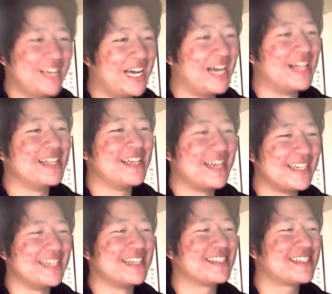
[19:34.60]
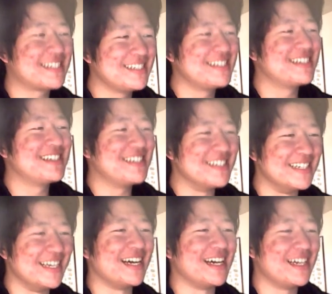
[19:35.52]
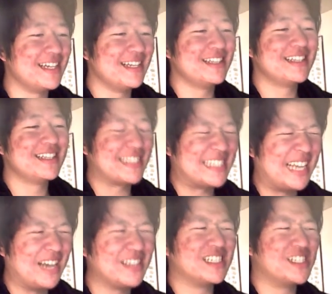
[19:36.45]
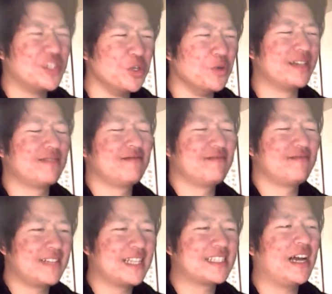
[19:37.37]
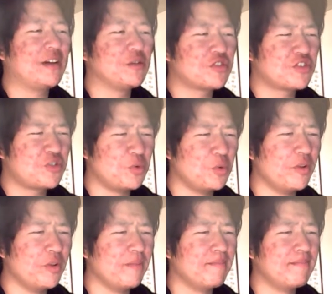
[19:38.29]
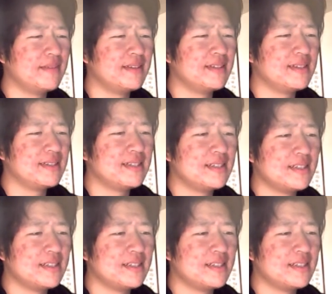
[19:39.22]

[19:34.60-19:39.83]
Hell yeah, Ness. Yeah, that's how you do it. That's how you school them.